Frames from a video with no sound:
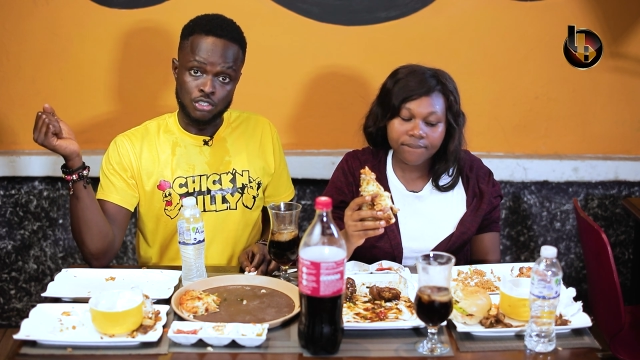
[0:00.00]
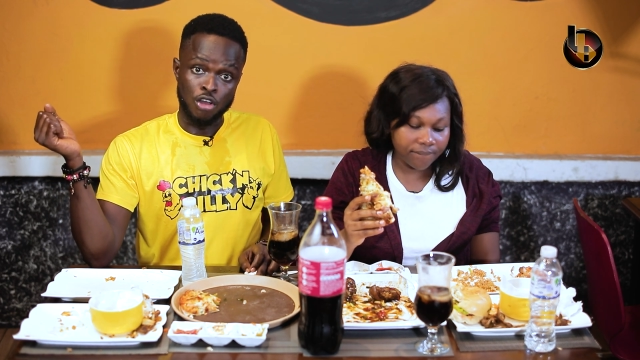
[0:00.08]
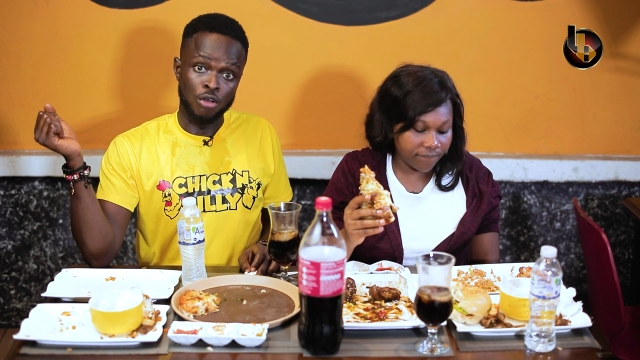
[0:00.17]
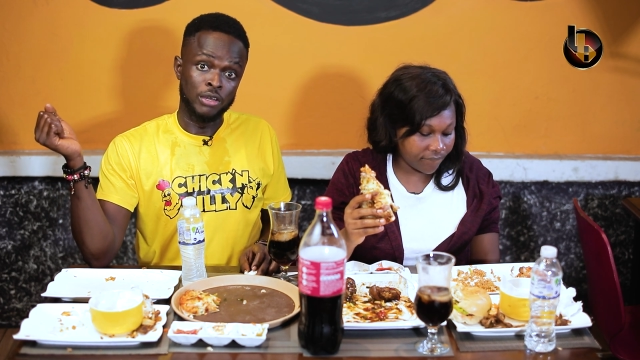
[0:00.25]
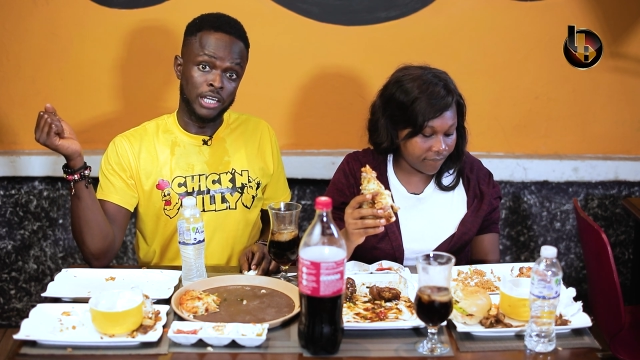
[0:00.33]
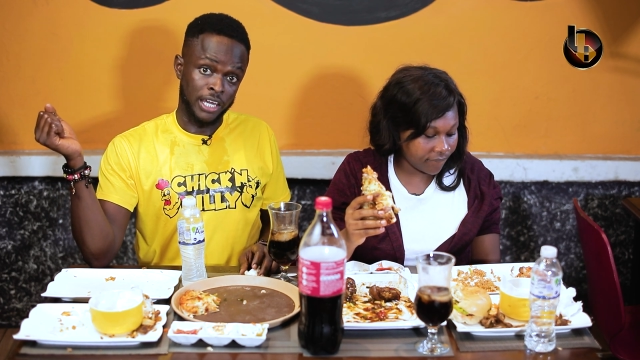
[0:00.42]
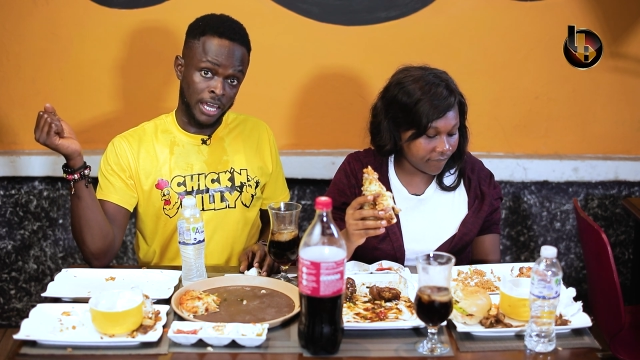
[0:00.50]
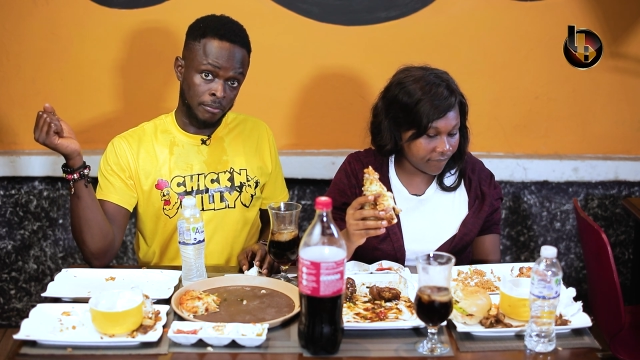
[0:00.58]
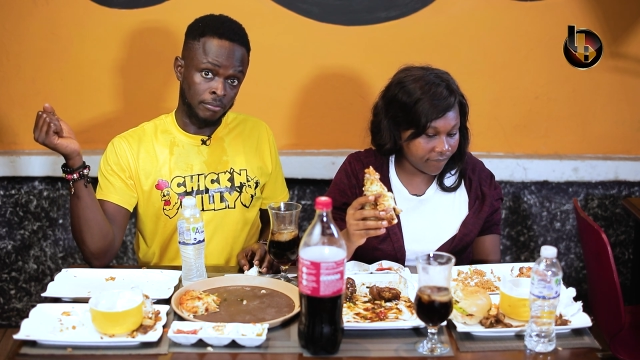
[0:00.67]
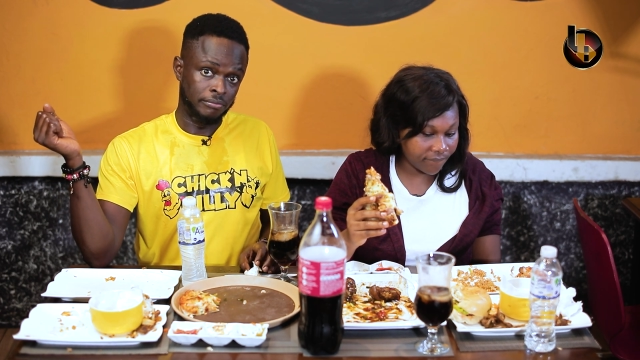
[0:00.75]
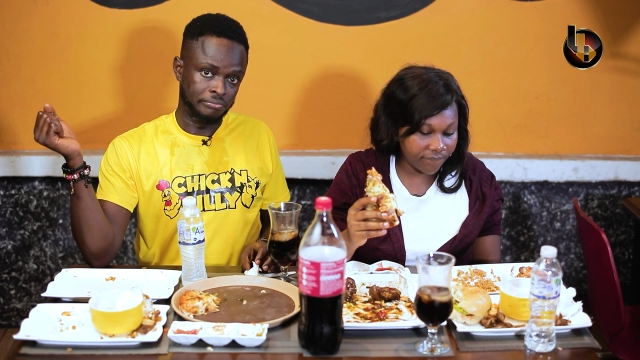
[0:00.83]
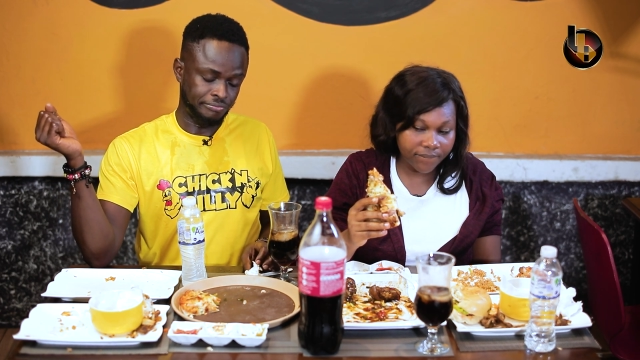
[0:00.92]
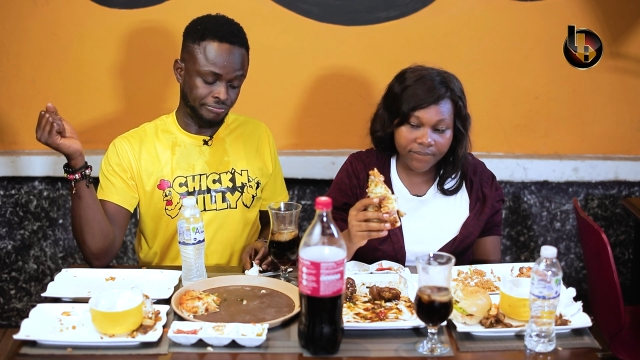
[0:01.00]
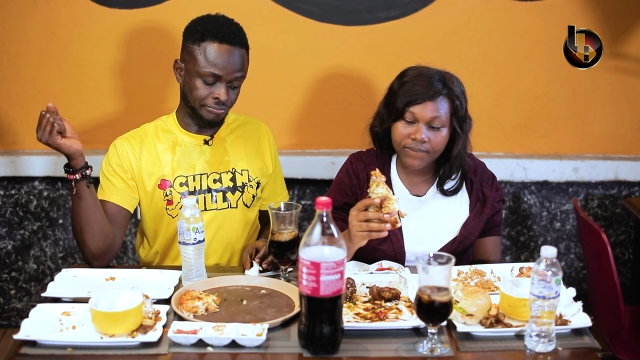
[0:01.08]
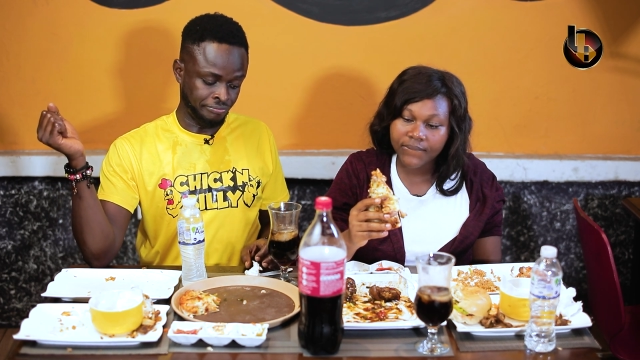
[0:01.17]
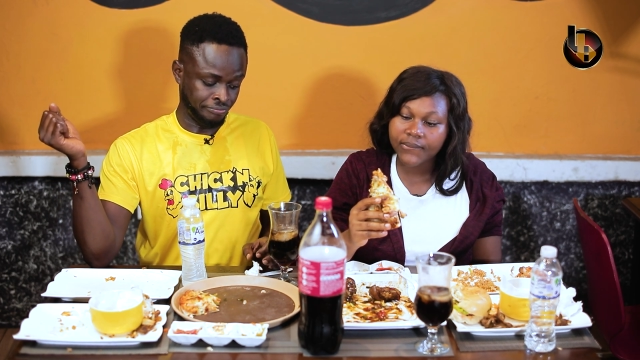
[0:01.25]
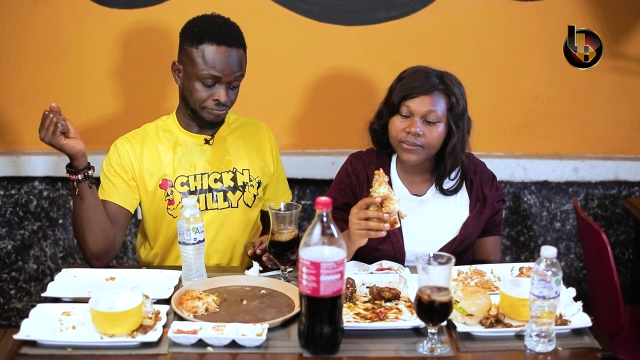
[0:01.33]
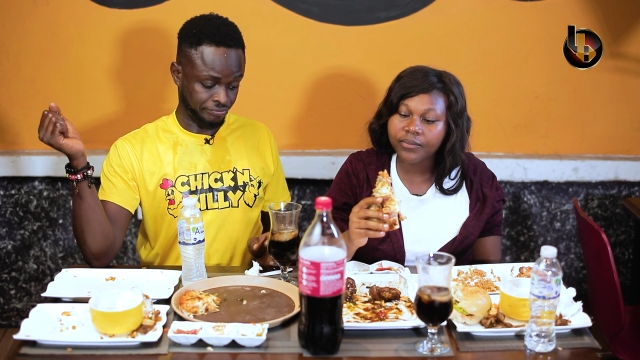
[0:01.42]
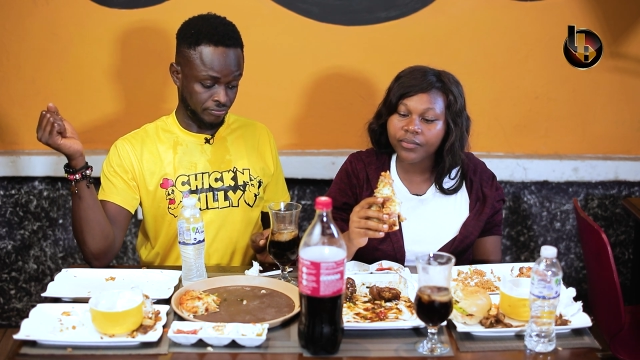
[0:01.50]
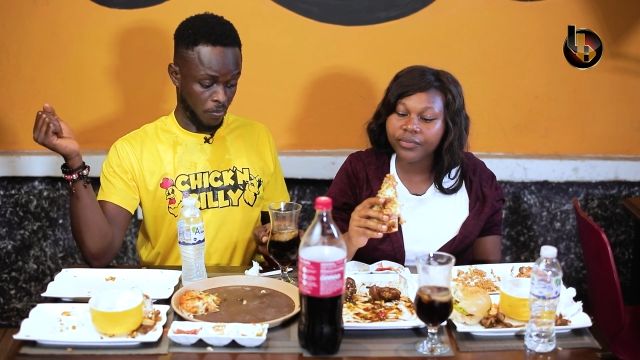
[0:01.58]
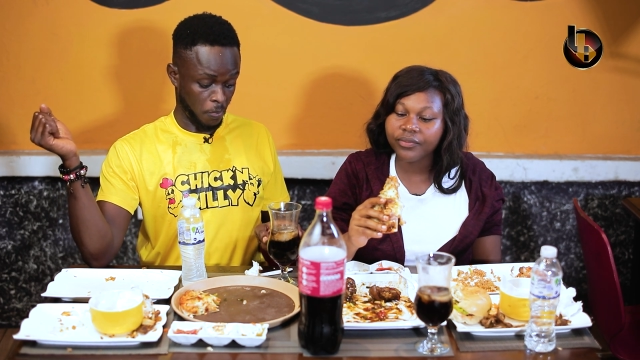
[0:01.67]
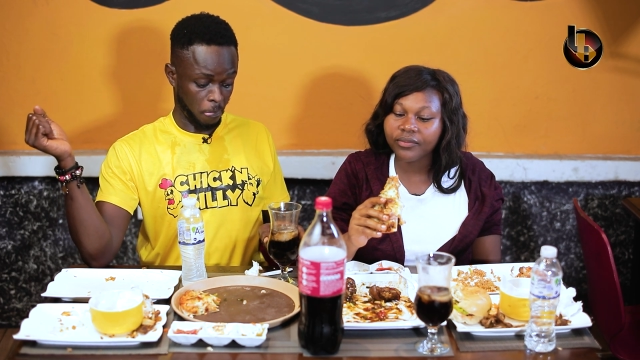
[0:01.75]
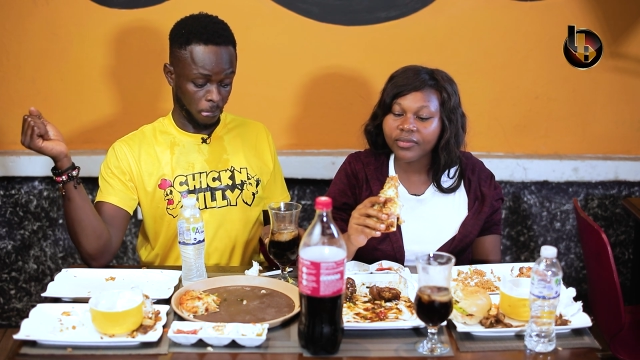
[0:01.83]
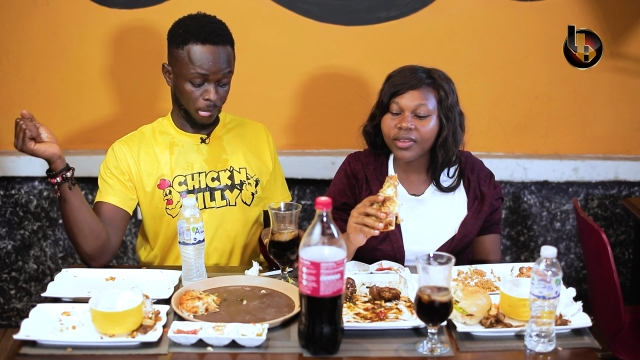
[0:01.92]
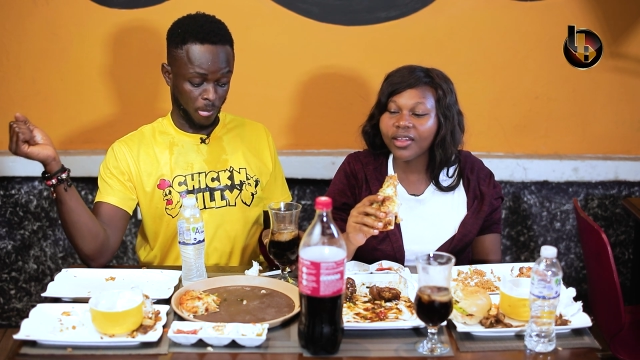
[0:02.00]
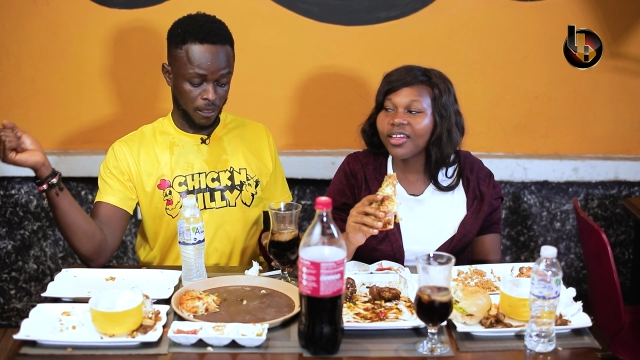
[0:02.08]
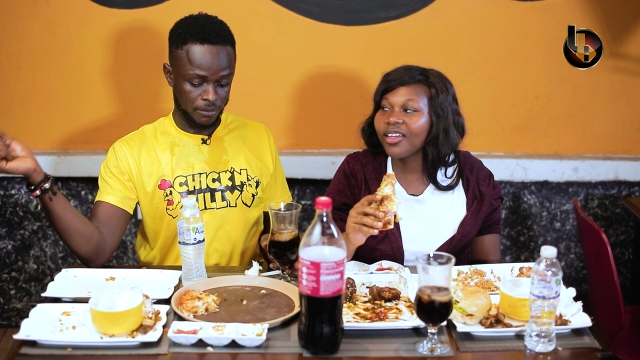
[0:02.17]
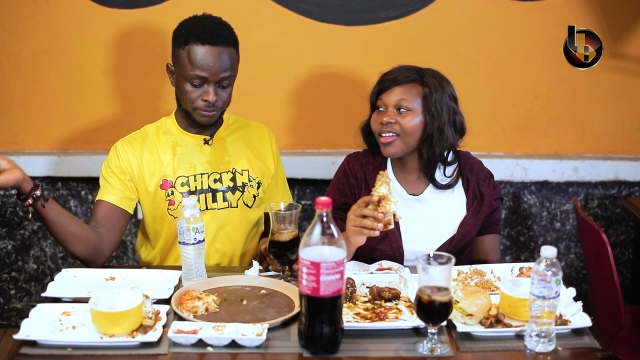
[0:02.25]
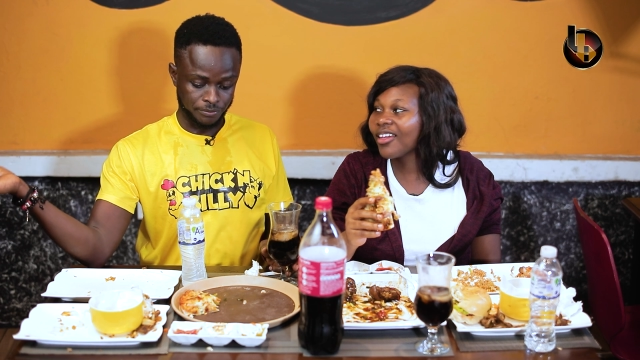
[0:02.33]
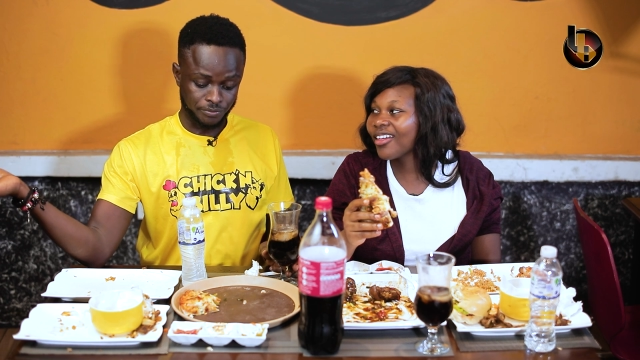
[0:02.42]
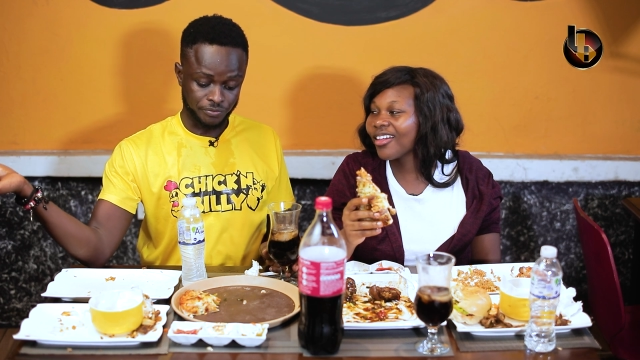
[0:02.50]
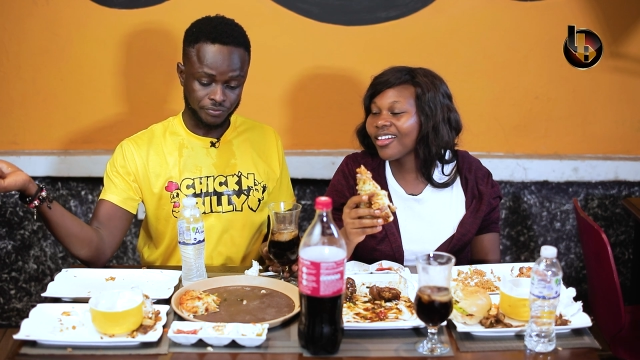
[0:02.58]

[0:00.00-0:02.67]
Speaker 1: So we came. yeah.